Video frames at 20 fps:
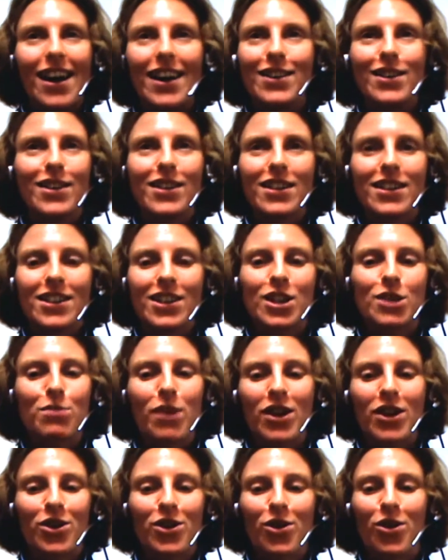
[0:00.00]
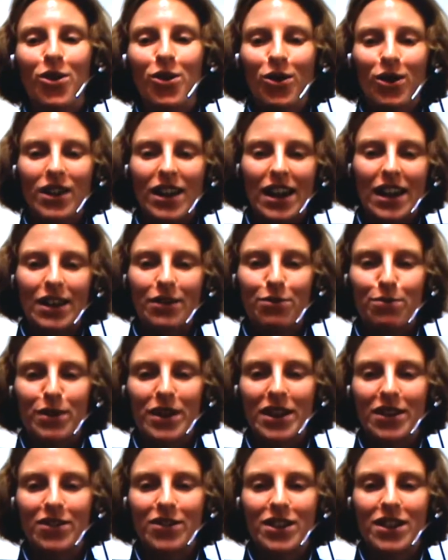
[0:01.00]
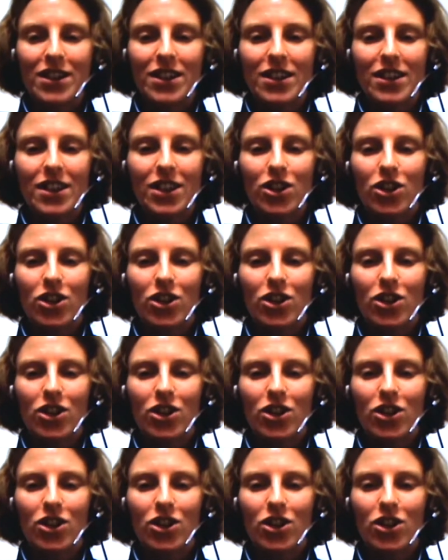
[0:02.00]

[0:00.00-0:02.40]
and to spend her whole life being able to.